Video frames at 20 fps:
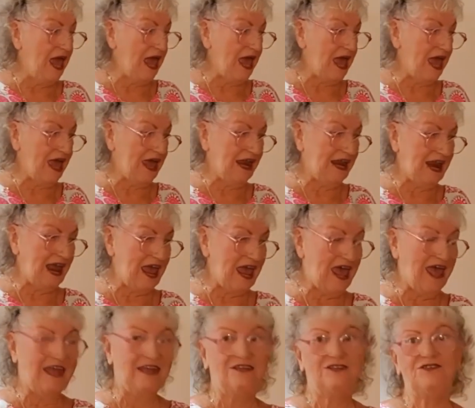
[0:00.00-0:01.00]
and
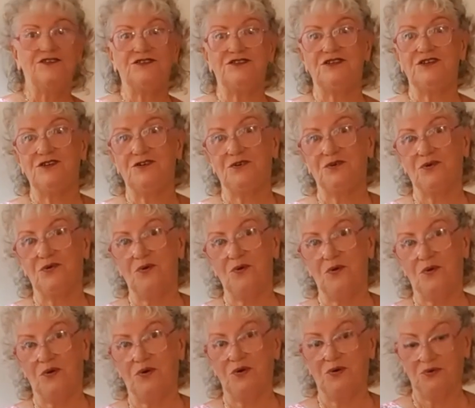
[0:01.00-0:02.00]
add to your
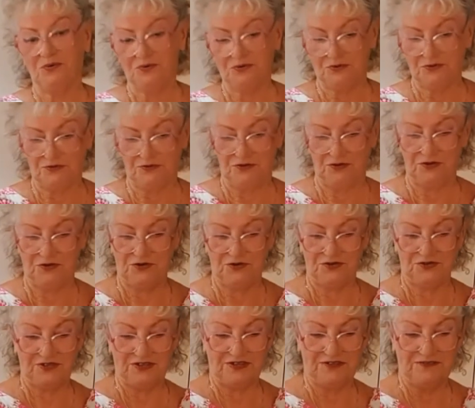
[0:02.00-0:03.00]
oil diffuser.